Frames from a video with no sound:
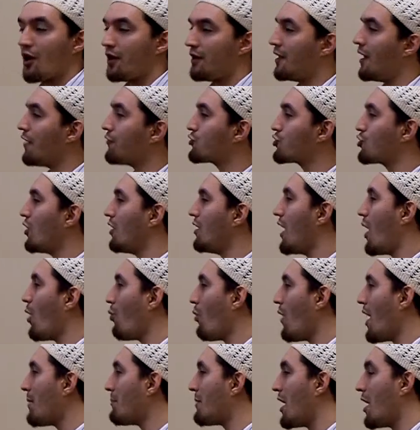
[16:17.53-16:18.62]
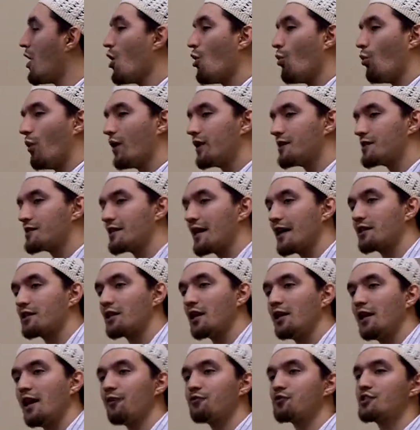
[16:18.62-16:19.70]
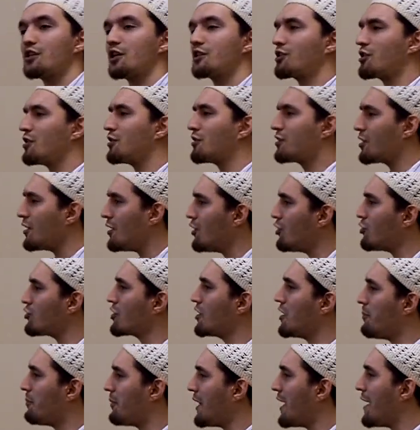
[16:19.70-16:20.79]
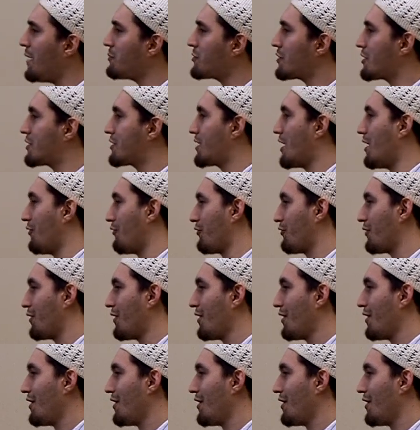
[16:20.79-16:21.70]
Nafsul lawwama. What is that? The nafs that continuously blames itself.